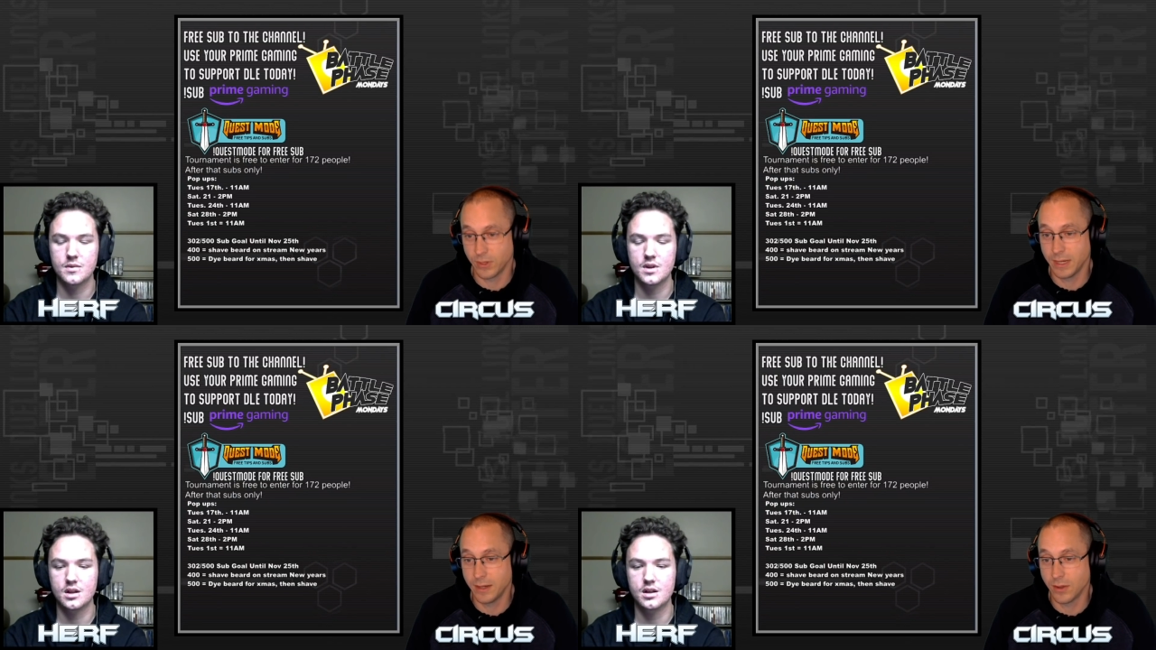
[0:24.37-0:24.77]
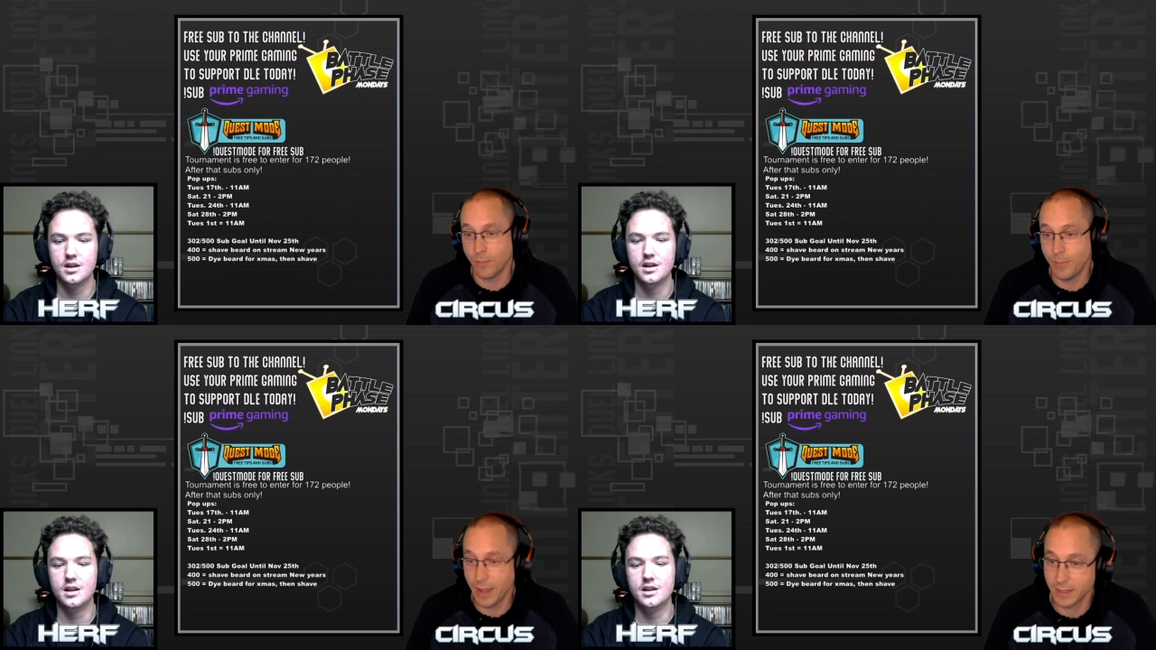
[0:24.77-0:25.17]
Speaker 1: We need to
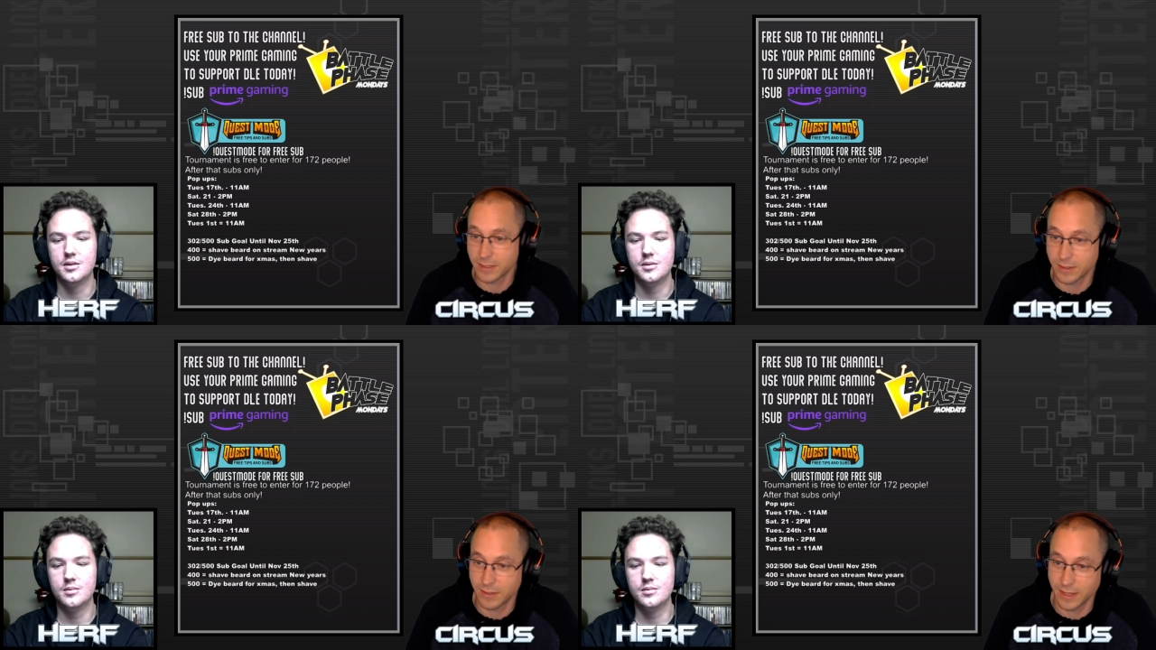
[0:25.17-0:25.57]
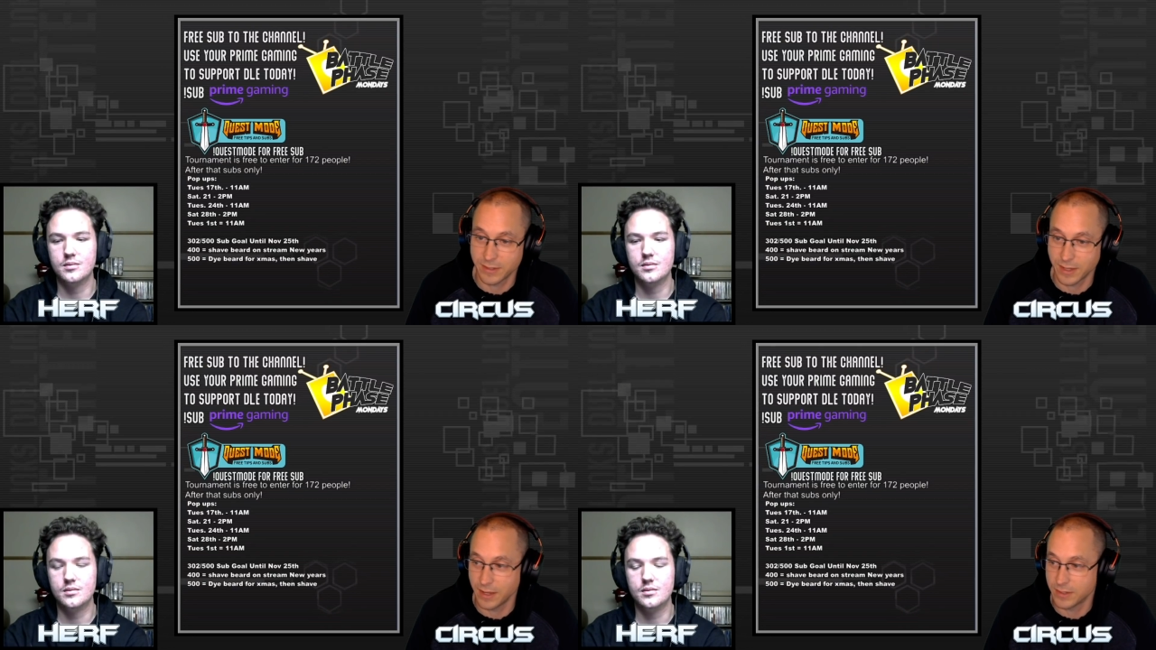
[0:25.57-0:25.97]
go back to the
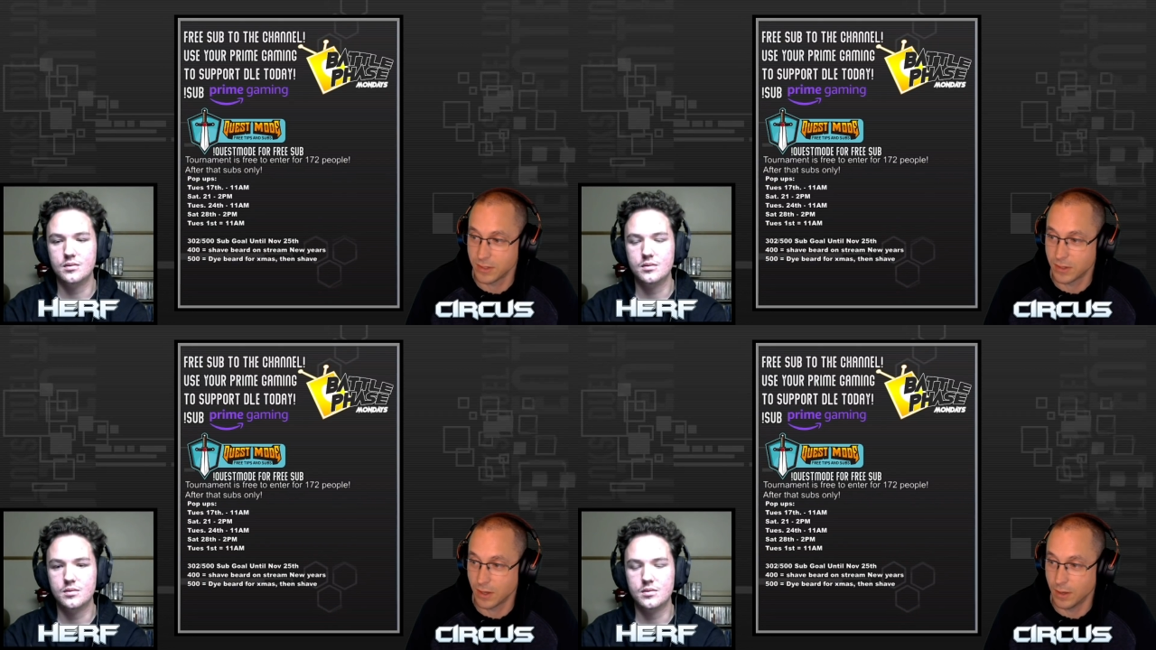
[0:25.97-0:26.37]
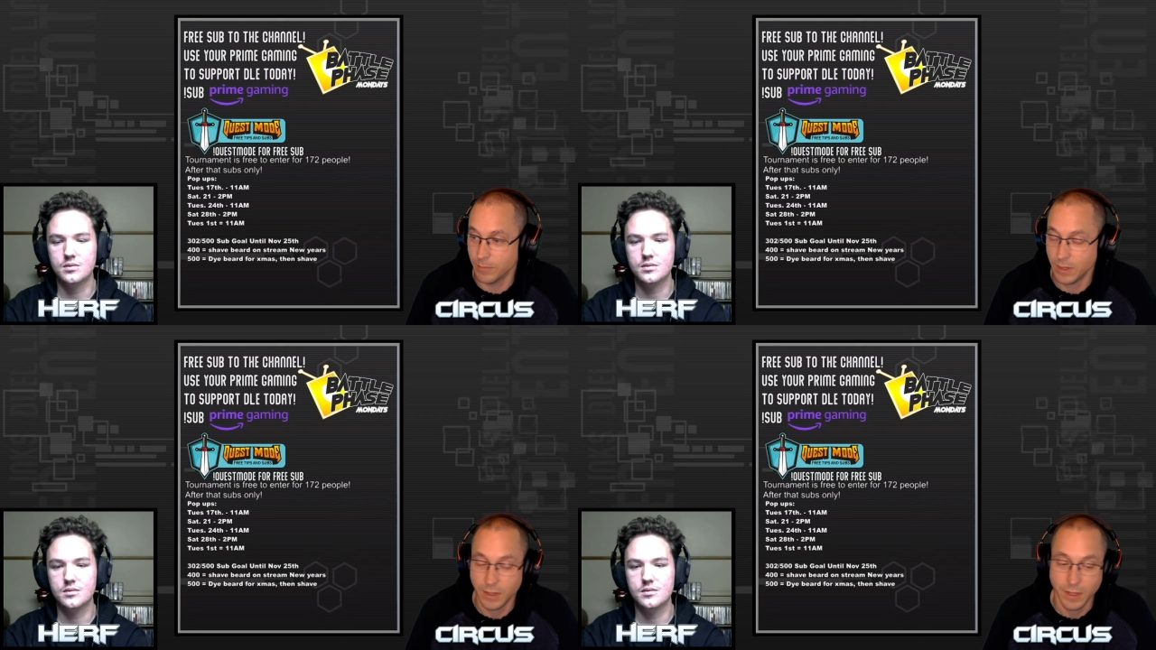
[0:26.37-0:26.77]
last KC
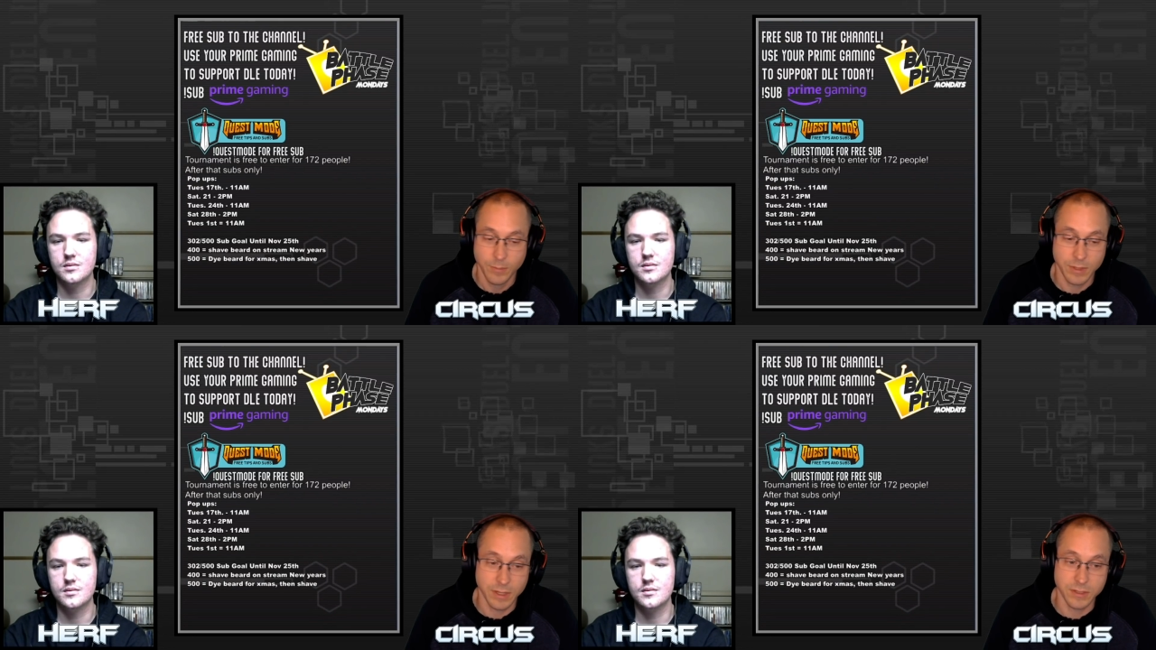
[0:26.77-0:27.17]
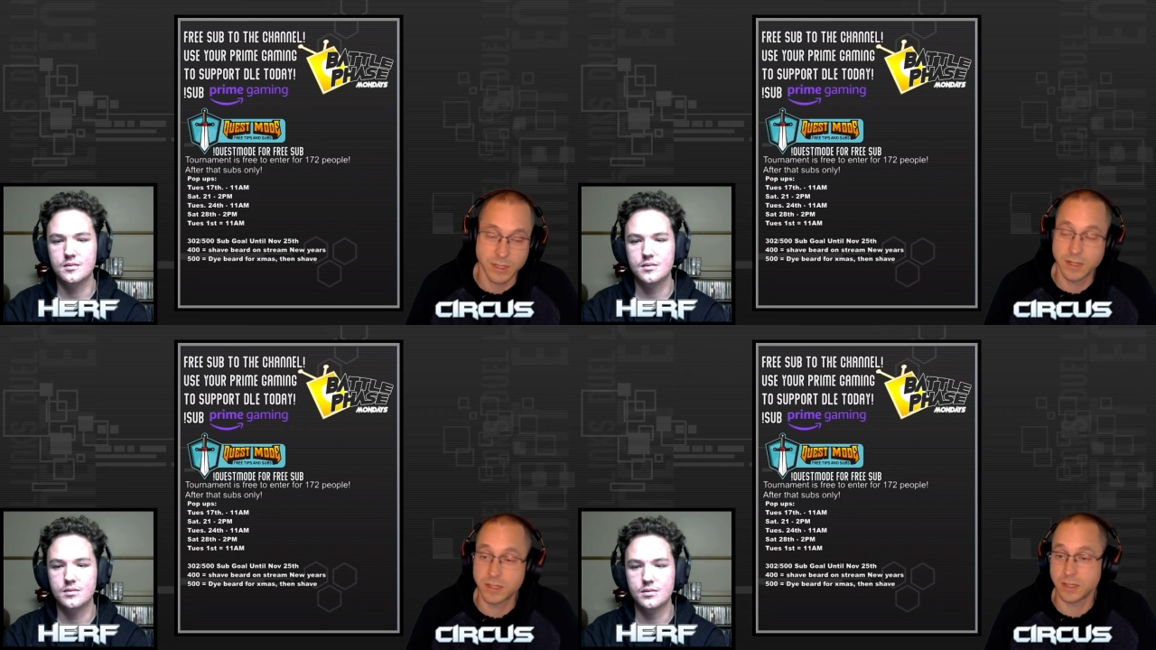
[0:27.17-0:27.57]
Cup because
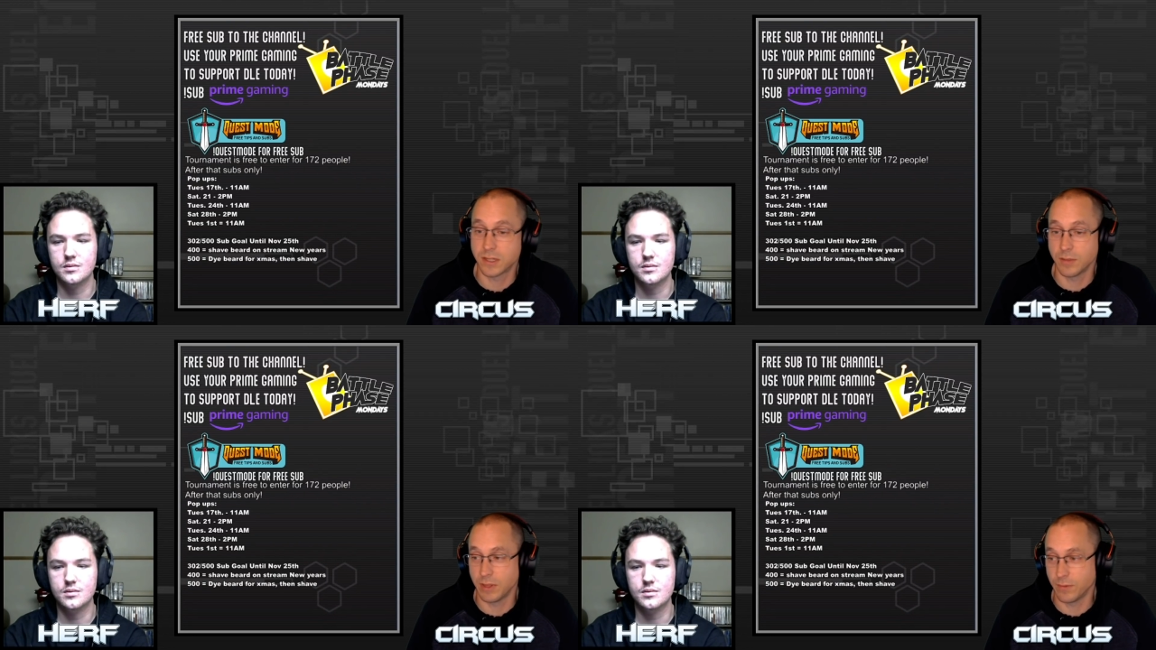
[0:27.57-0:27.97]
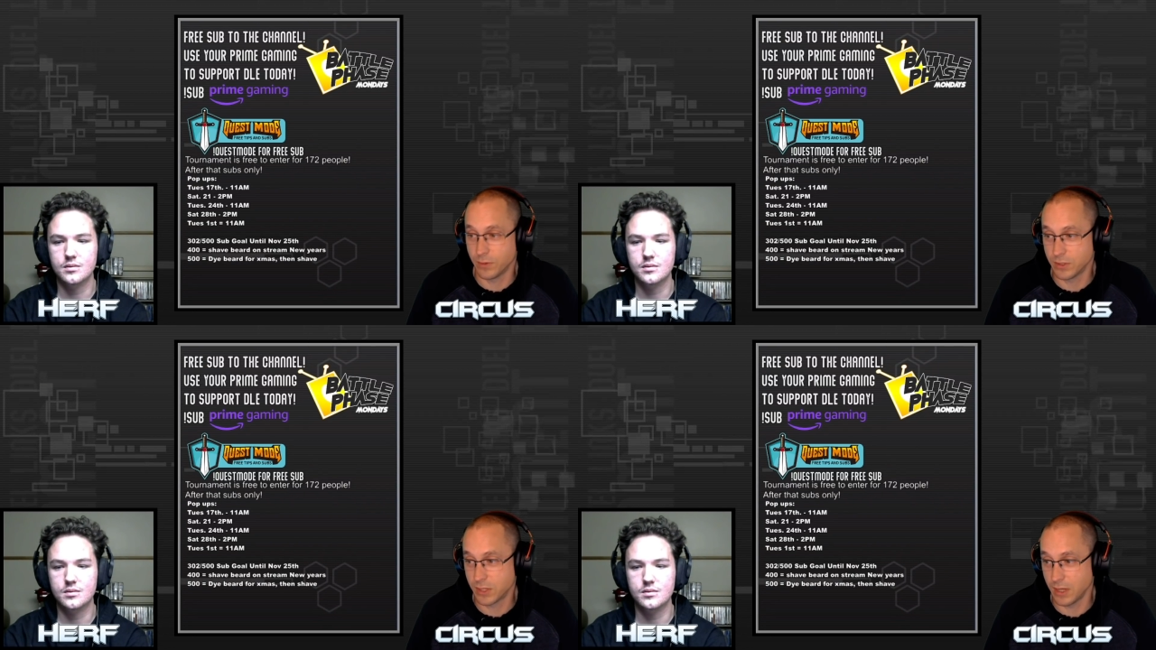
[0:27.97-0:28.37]
this is going to be the
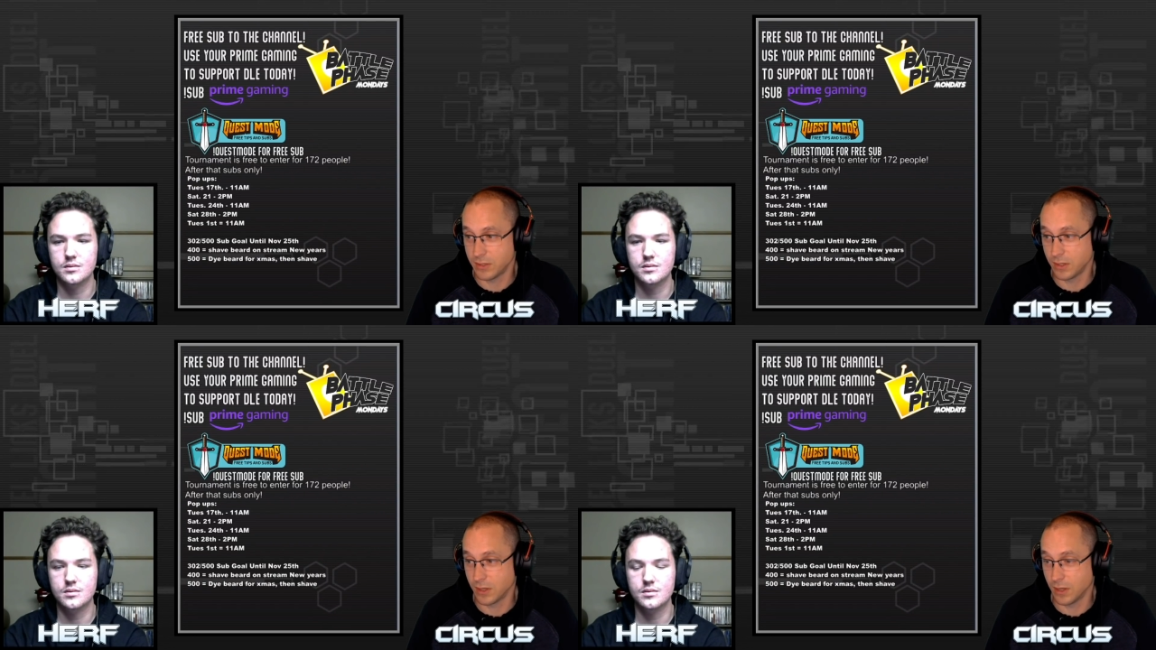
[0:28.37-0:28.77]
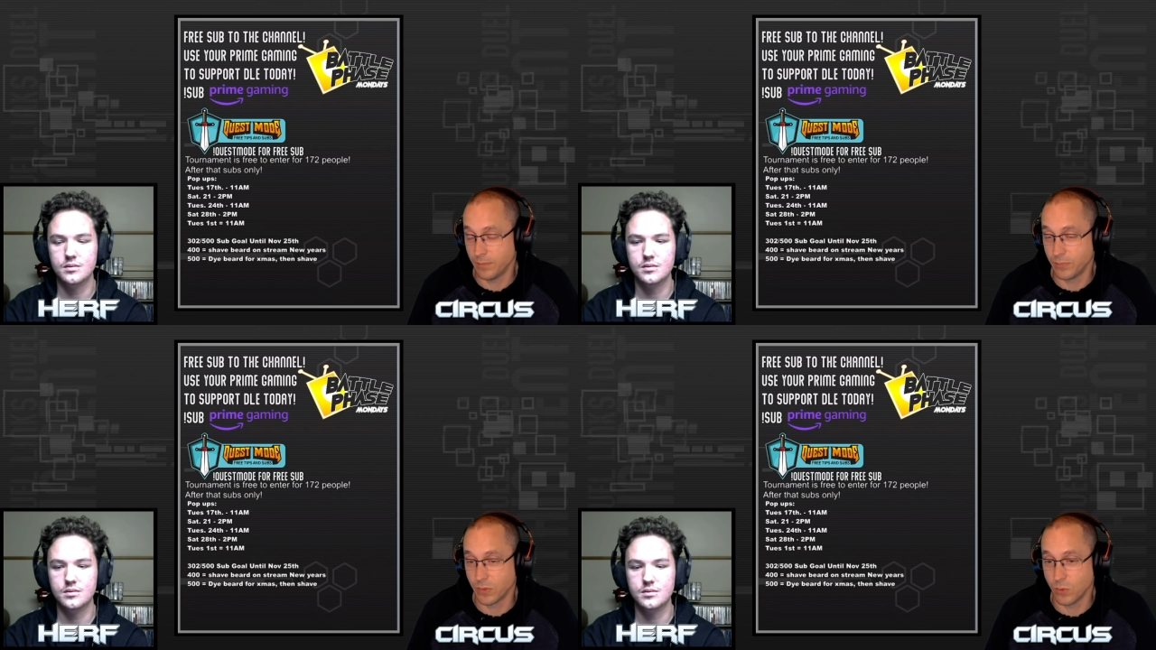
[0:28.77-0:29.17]
first KC
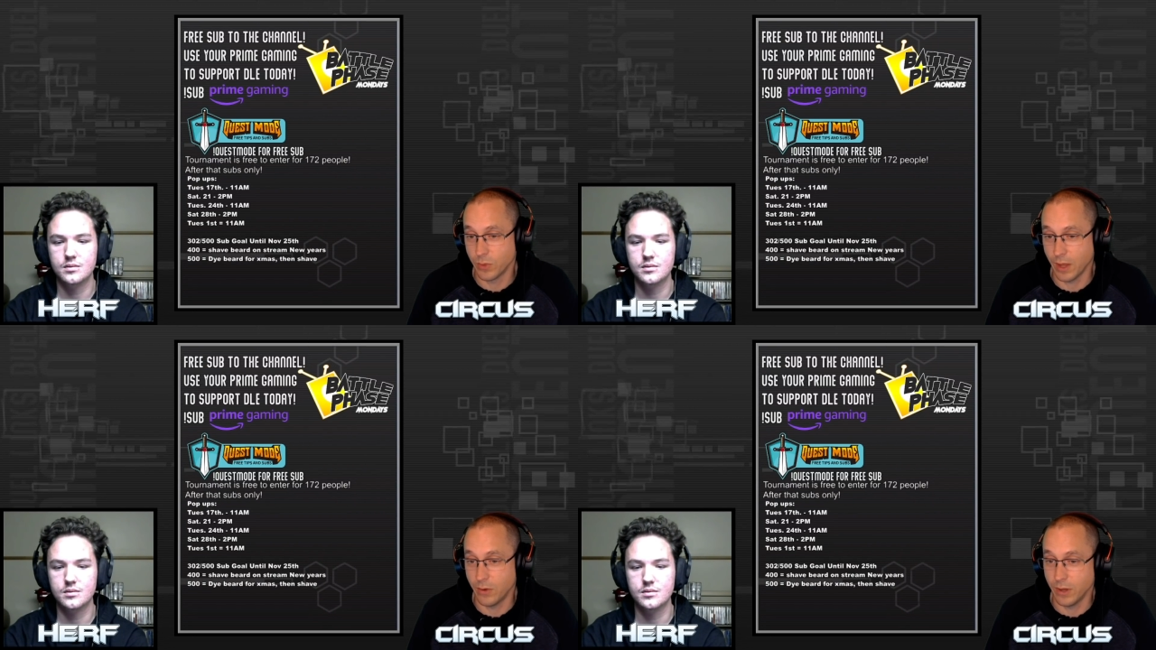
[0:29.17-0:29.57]
Cup without